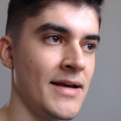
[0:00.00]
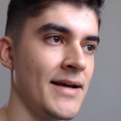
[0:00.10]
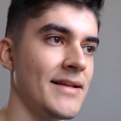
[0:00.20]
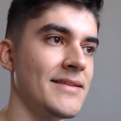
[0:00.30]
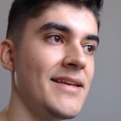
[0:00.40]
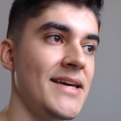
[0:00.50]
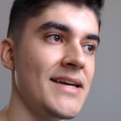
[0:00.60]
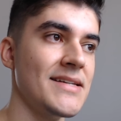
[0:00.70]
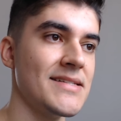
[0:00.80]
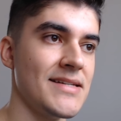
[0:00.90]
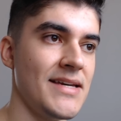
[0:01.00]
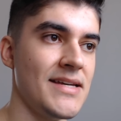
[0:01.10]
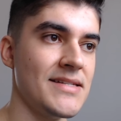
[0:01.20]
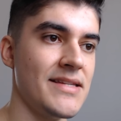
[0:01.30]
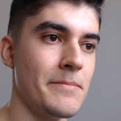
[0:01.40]
This
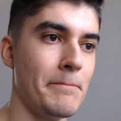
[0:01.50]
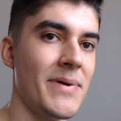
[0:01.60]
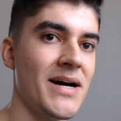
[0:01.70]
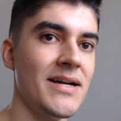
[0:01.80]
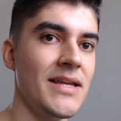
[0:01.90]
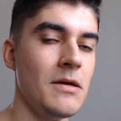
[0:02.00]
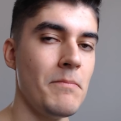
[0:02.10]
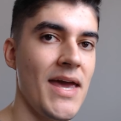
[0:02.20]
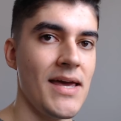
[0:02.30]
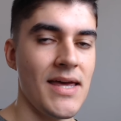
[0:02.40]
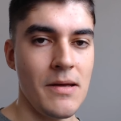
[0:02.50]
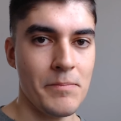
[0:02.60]
is the money making